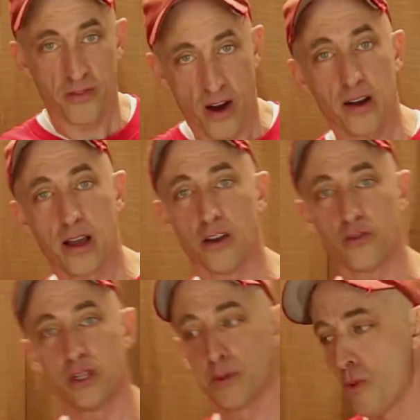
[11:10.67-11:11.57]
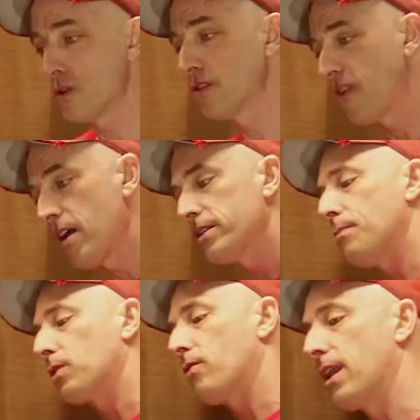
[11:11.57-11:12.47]
of our countries, and most of our
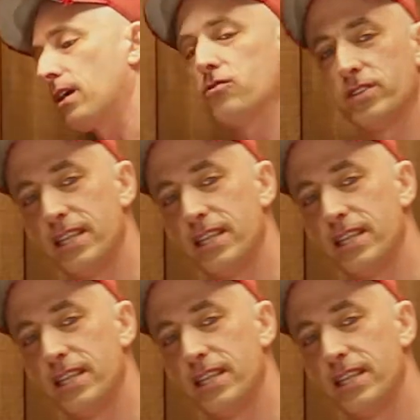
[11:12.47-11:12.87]
democratic countries,